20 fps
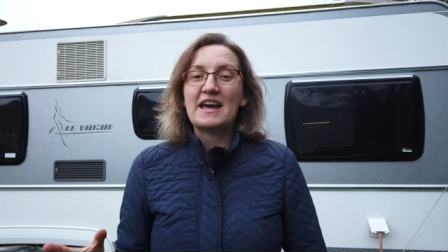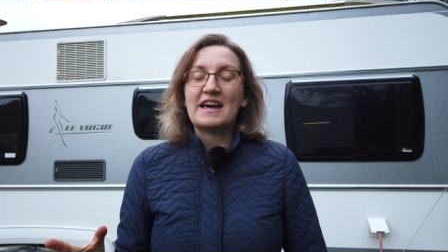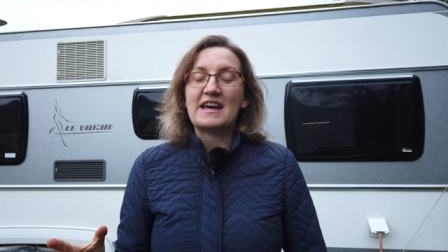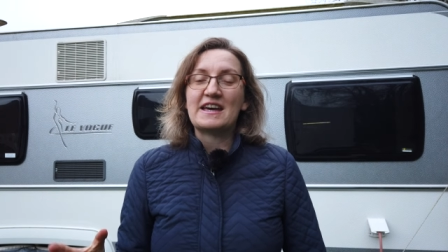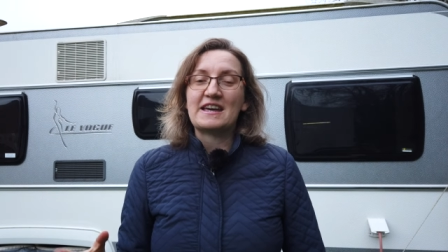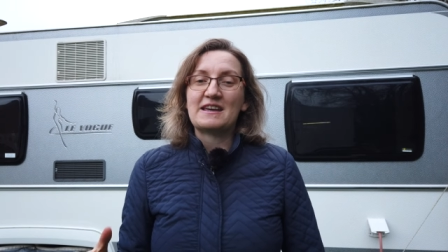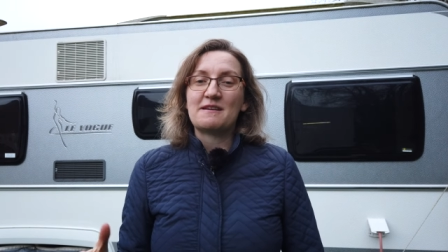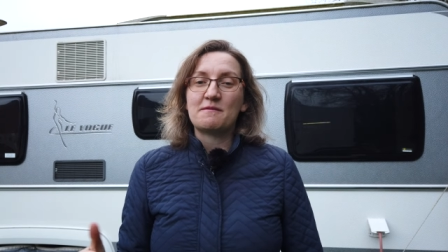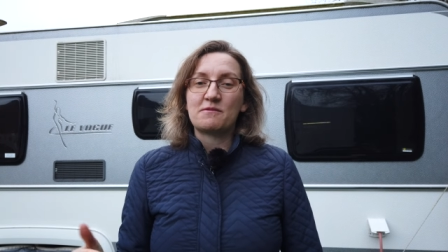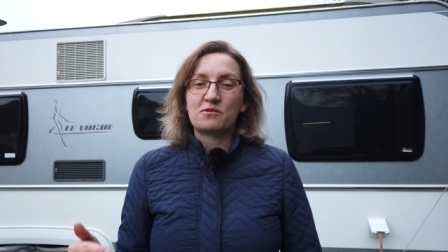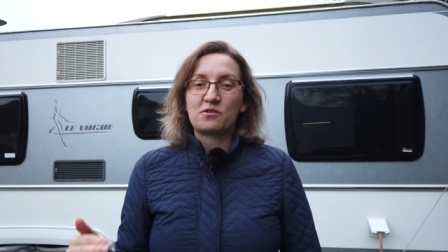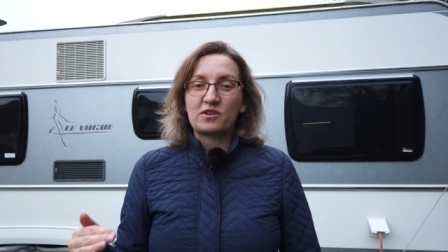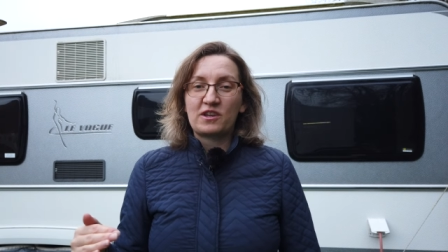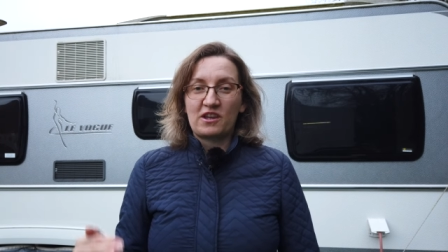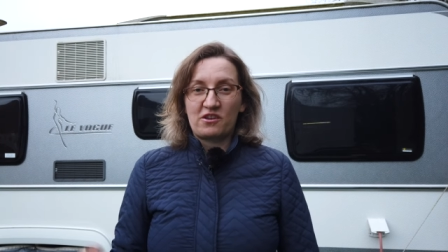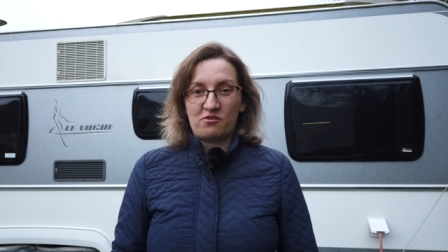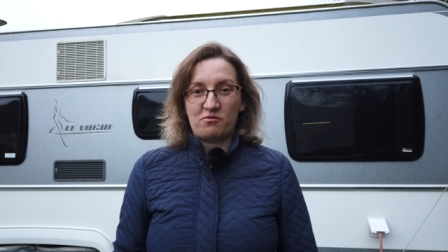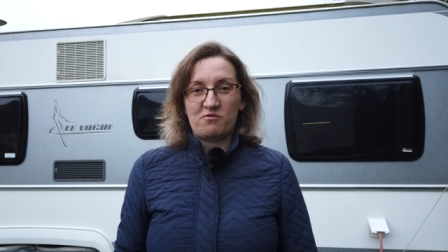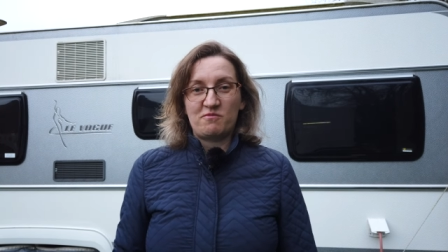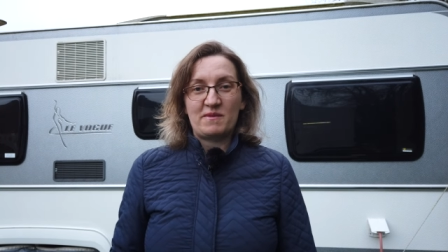Uh,
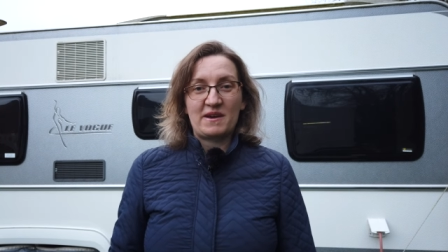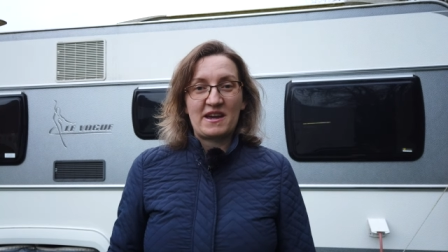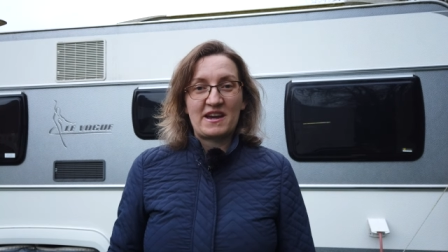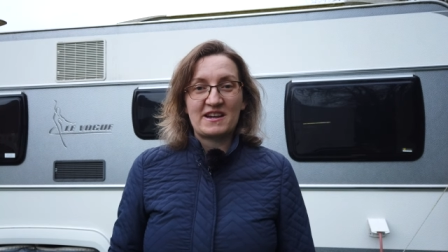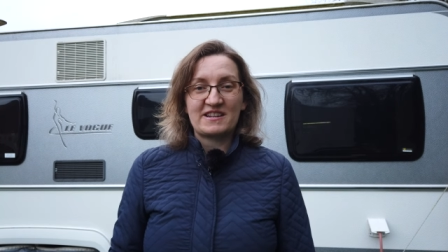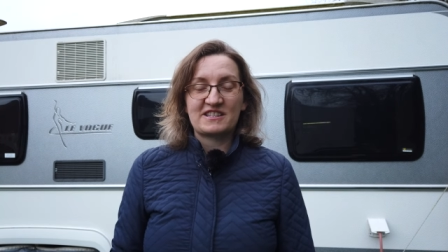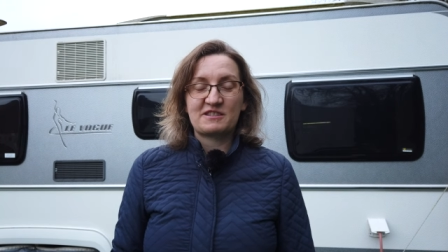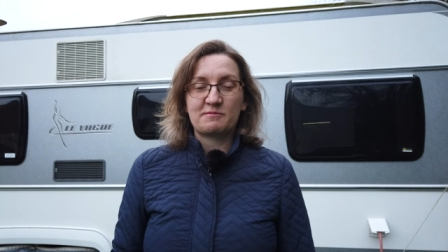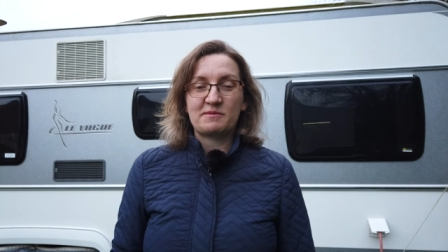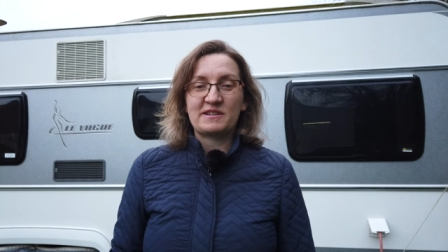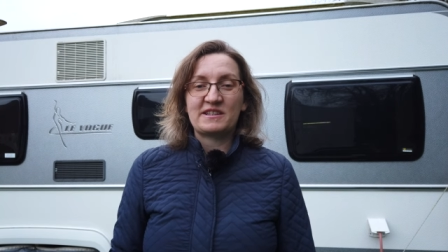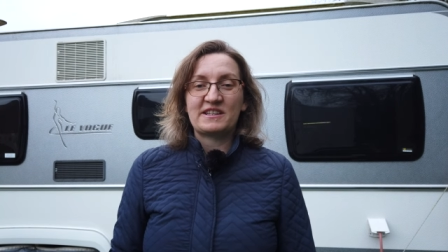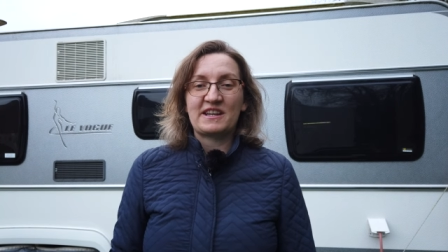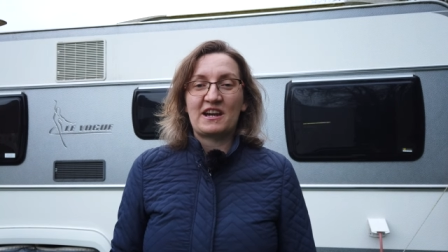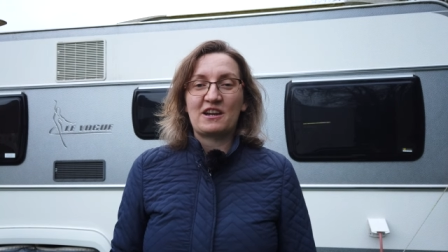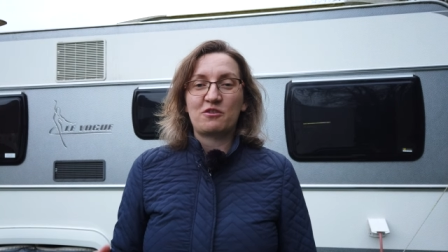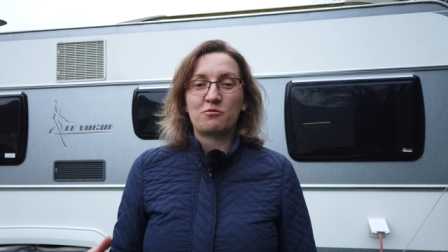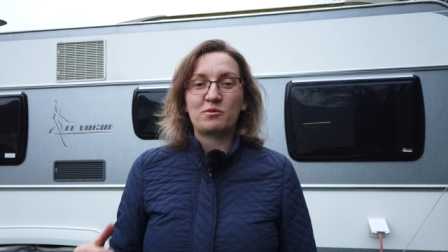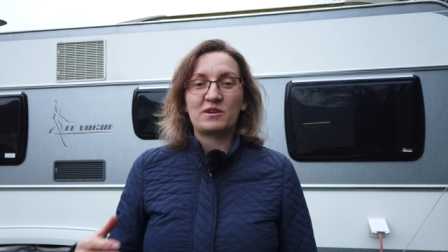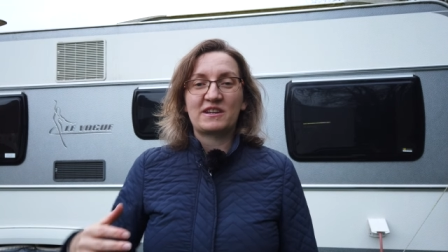together with my husband,
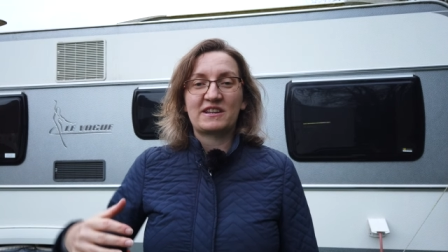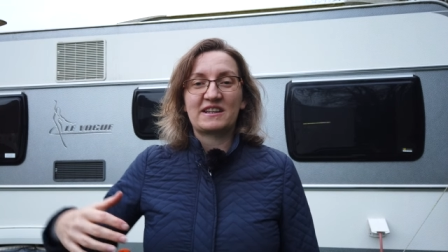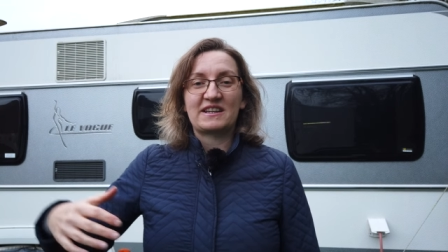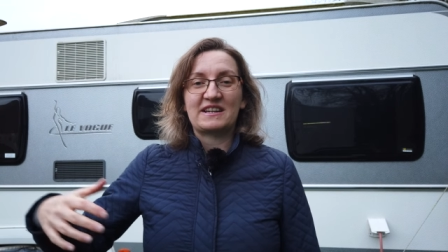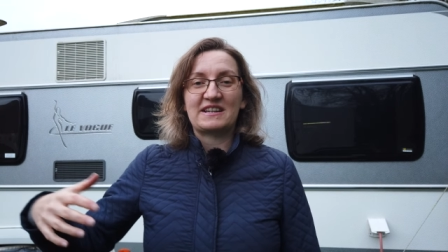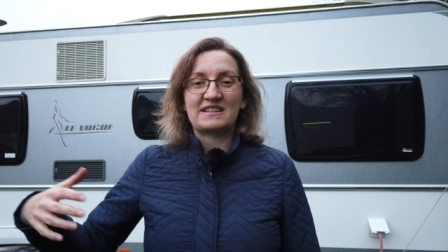I work